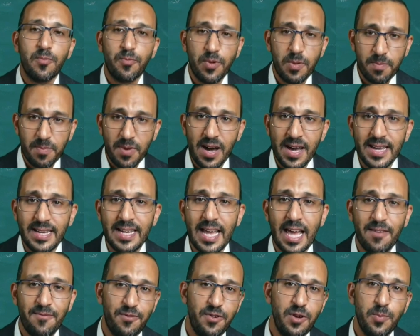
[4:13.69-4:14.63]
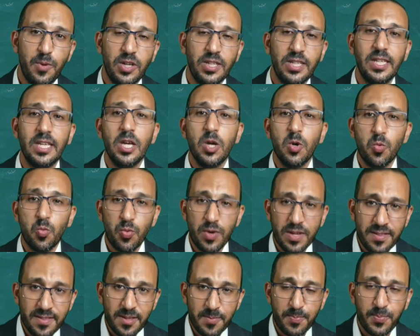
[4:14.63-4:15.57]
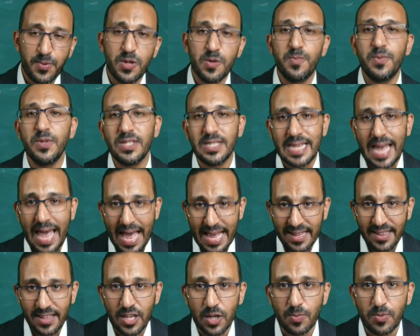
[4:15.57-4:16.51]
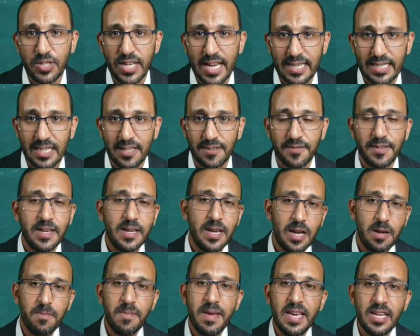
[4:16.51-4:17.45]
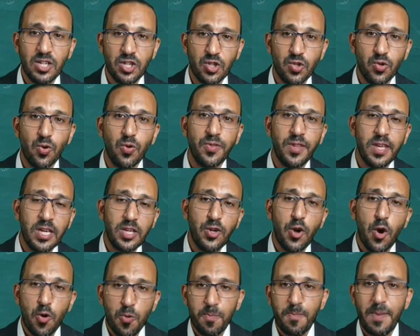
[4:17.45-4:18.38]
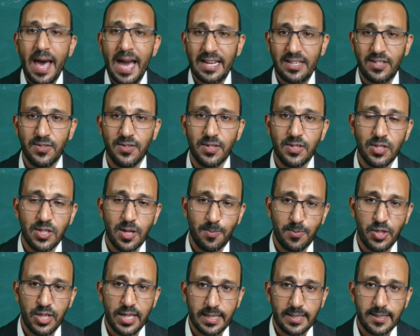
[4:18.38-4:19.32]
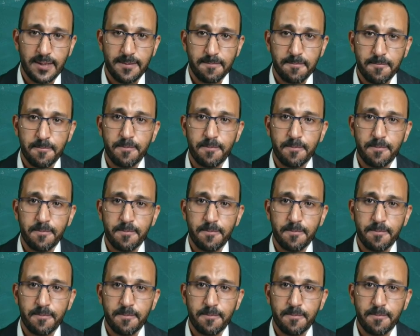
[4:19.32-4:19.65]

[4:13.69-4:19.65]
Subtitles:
Remind everybody with the purpose and the objective and make sure they go back to the subject.